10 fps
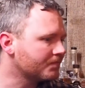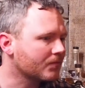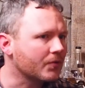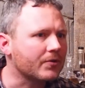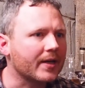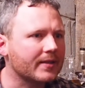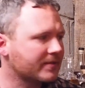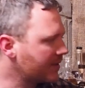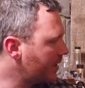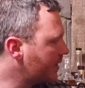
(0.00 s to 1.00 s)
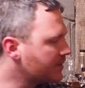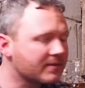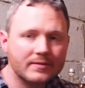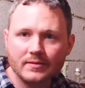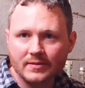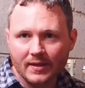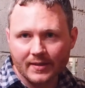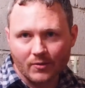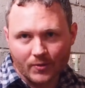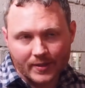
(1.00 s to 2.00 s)
You get it's
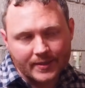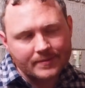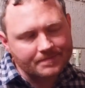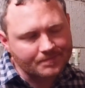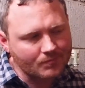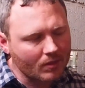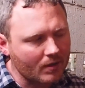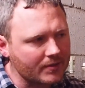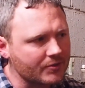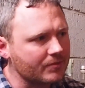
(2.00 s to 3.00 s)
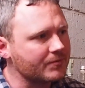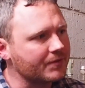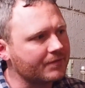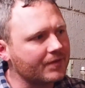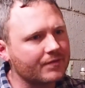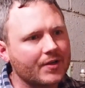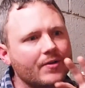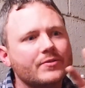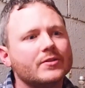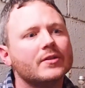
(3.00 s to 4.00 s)
slightly oily in terms of
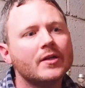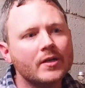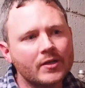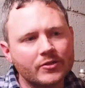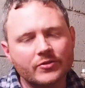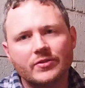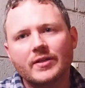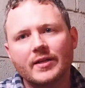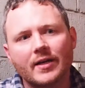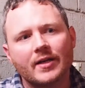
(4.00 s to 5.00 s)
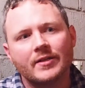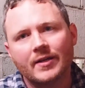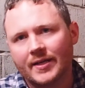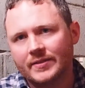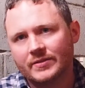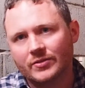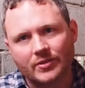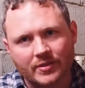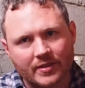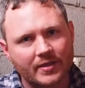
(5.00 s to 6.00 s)
character. You still get a nice
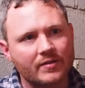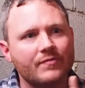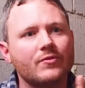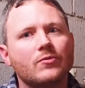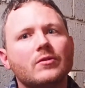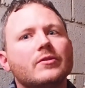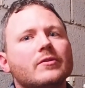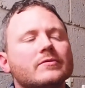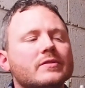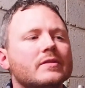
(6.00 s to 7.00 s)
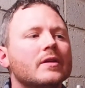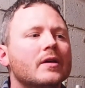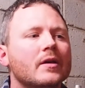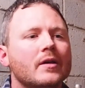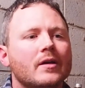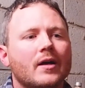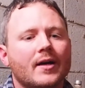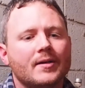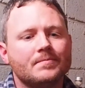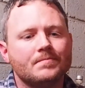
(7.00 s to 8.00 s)
good kick of floral notes,
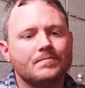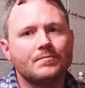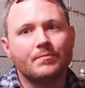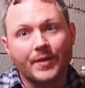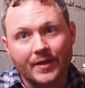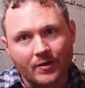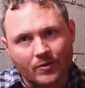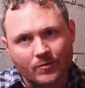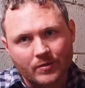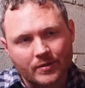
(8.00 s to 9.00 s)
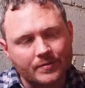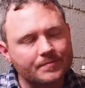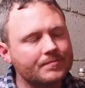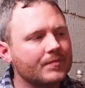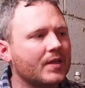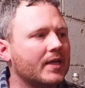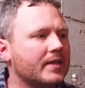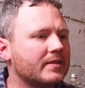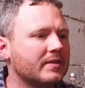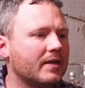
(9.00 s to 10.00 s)
big oak,
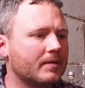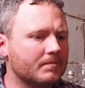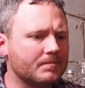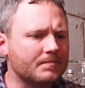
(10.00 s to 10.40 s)
and